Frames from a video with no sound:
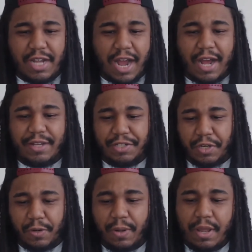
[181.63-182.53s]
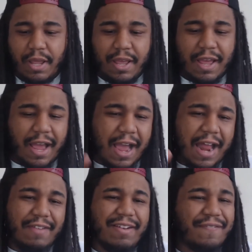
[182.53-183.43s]
guy. So I
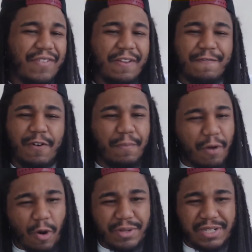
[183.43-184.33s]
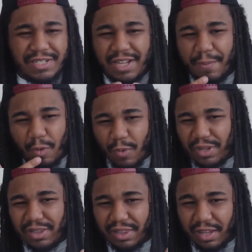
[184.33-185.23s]
didn't really think football was his number
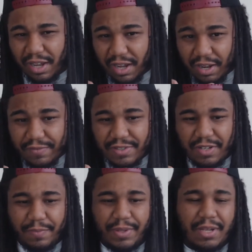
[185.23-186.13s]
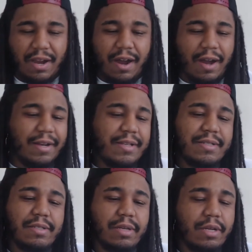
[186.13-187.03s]
one love, to be
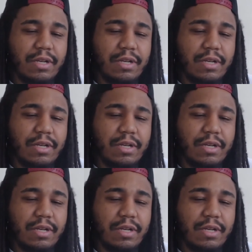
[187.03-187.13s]
honest.